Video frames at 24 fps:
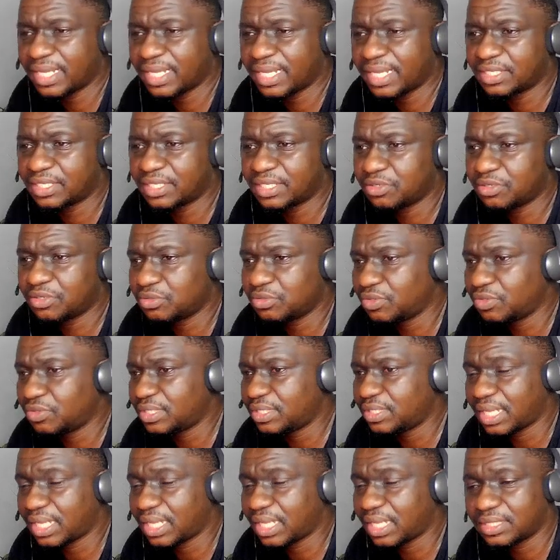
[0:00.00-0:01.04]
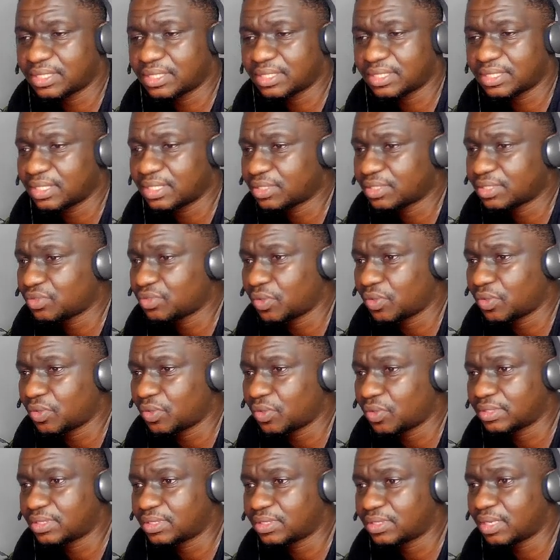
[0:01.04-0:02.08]
statistics on some
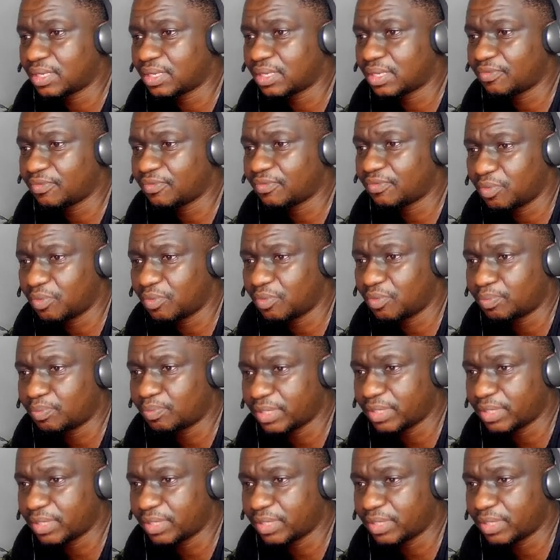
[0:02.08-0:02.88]
football players